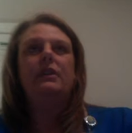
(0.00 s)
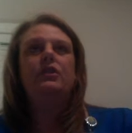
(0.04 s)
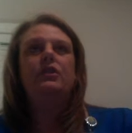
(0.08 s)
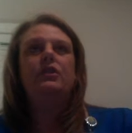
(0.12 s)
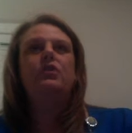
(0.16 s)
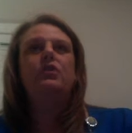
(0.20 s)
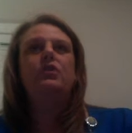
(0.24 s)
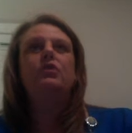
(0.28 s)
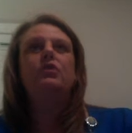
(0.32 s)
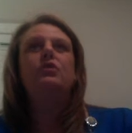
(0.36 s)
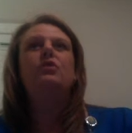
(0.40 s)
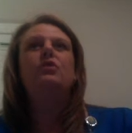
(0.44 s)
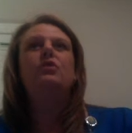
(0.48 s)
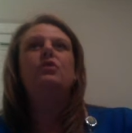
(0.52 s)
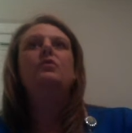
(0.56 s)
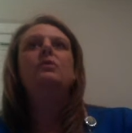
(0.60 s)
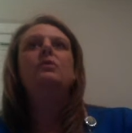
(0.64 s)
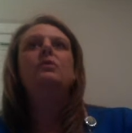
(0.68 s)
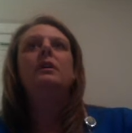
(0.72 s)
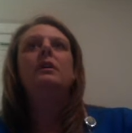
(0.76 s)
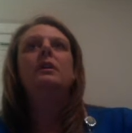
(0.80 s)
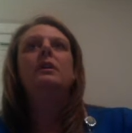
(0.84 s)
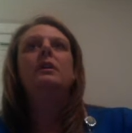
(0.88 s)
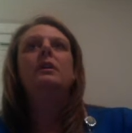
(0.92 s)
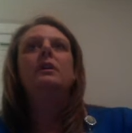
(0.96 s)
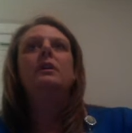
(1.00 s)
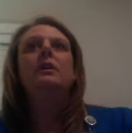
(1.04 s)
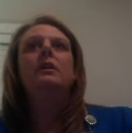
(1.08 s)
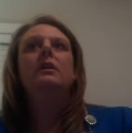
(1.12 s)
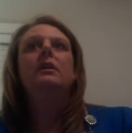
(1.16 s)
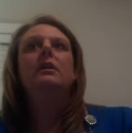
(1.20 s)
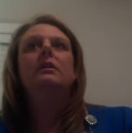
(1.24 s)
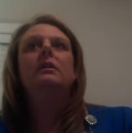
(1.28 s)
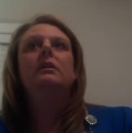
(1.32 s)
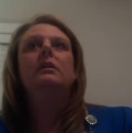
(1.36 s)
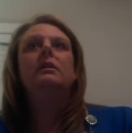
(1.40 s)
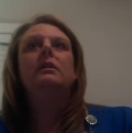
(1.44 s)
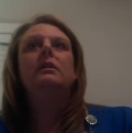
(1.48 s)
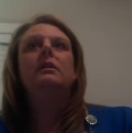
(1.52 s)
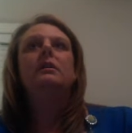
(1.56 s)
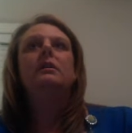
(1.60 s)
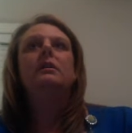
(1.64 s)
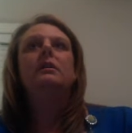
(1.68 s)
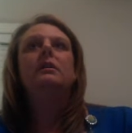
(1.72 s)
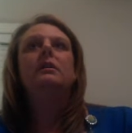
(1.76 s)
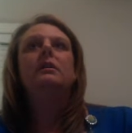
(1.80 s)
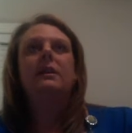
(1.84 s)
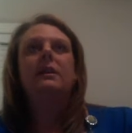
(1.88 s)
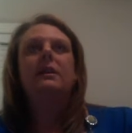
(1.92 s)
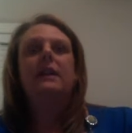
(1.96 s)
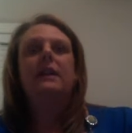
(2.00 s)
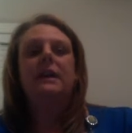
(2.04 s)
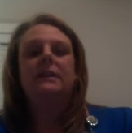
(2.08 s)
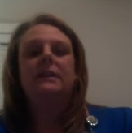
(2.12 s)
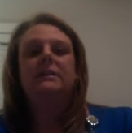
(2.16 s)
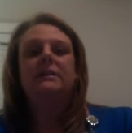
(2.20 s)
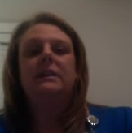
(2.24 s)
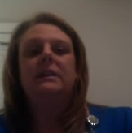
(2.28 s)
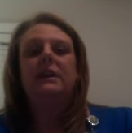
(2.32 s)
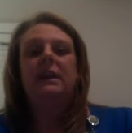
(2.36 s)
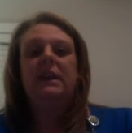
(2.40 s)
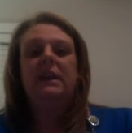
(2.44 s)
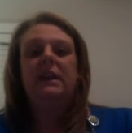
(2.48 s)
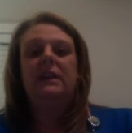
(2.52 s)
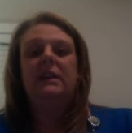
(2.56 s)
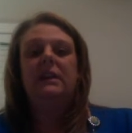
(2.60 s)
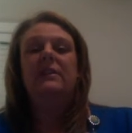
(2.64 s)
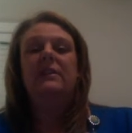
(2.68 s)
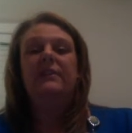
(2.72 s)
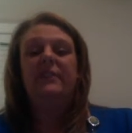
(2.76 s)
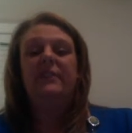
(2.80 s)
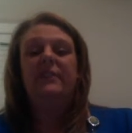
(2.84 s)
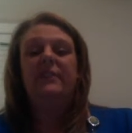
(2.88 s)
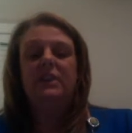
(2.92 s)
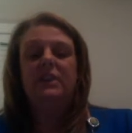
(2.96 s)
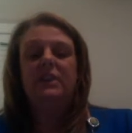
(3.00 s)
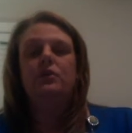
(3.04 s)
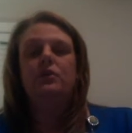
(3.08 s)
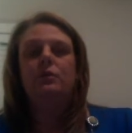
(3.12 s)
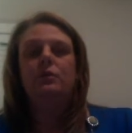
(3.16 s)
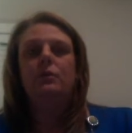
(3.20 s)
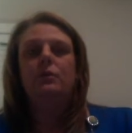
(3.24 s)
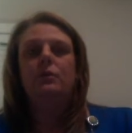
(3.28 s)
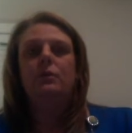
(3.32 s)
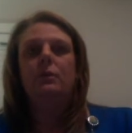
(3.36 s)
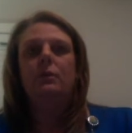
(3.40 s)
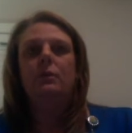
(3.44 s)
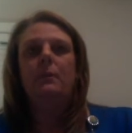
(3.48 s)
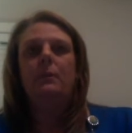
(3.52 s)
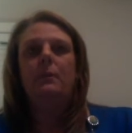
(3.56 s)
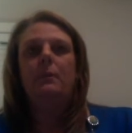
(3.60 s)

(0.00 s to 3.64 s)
you cannot, as an individual,